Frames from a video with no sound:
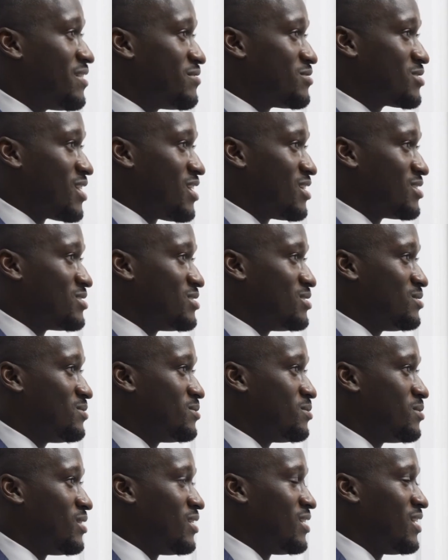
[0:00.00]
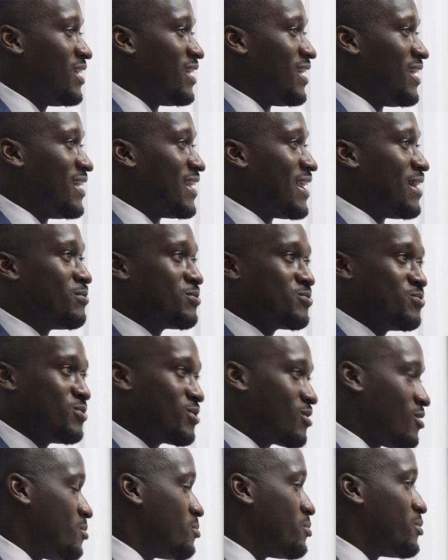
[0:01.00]
for our teachers in the General Assembly
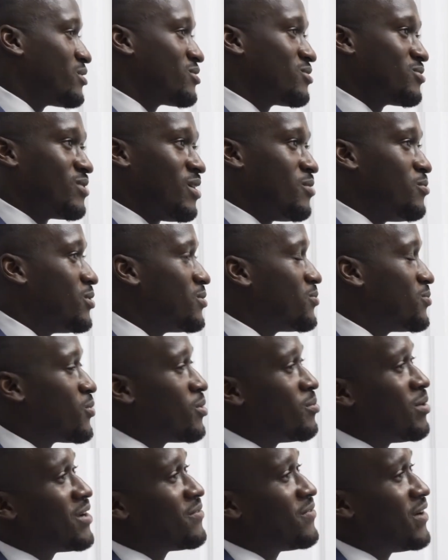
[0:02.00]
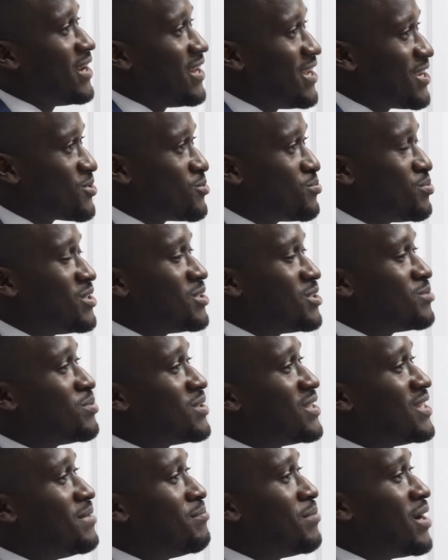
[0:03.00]
and making sure that their voices, thoughts, and
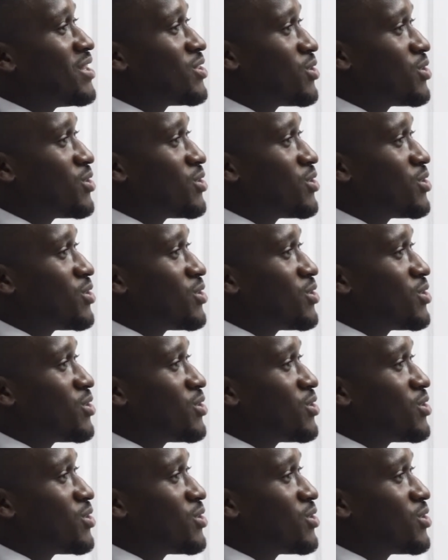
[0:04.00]
opinions